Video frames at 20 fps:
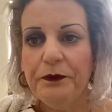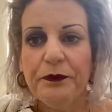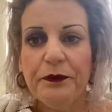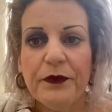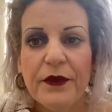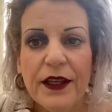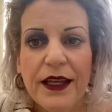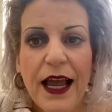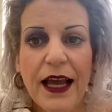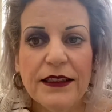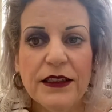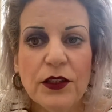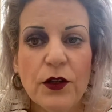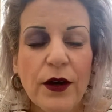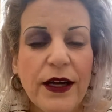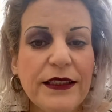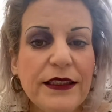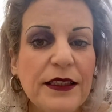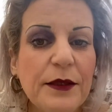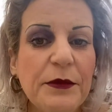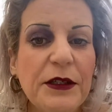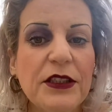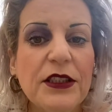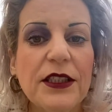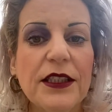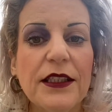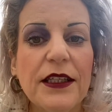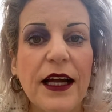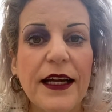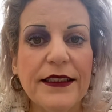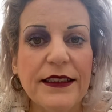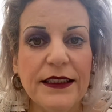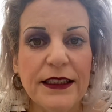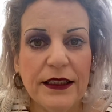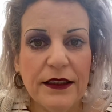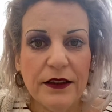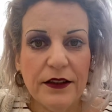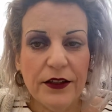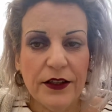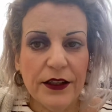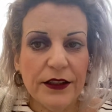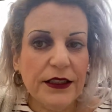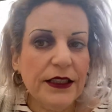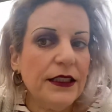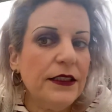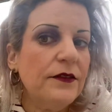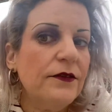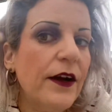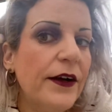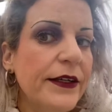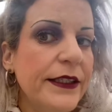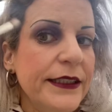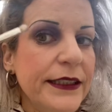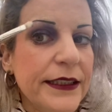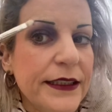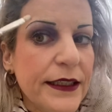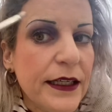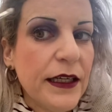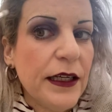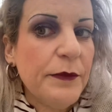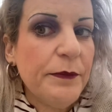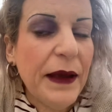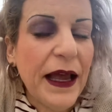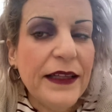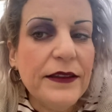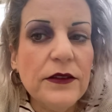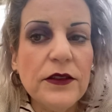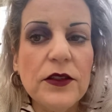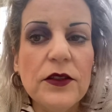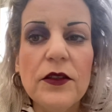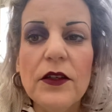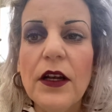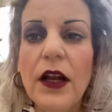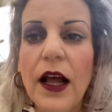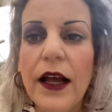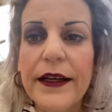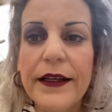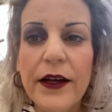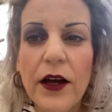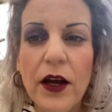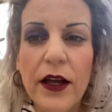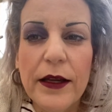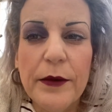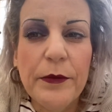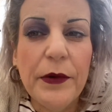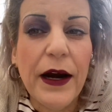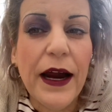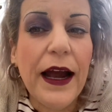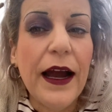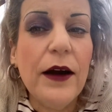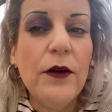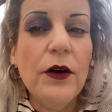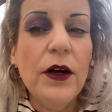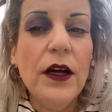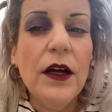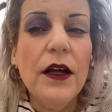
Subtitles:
Yeah, it's quite similar to the 1930s. Very skinny pencil lined eyebrow.